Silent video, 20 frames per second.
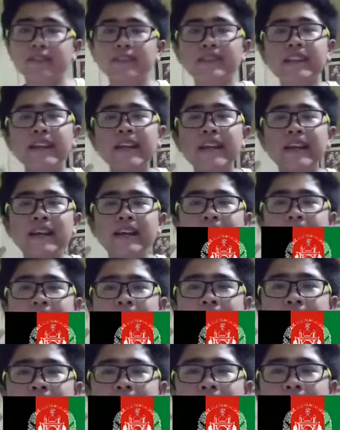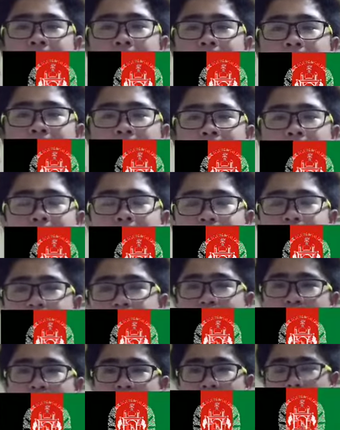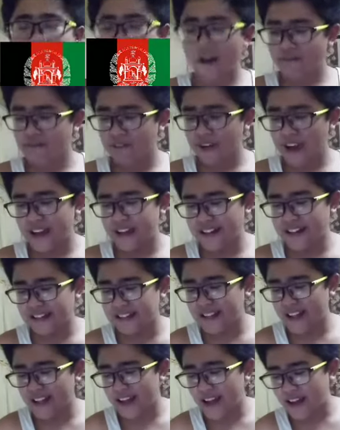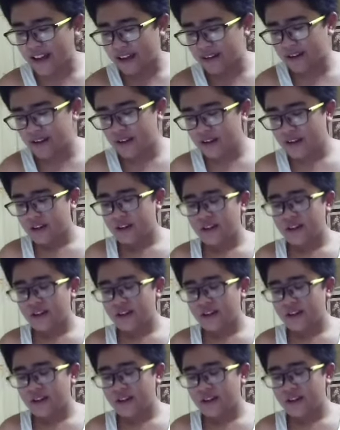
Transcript: ding, Afghanistan.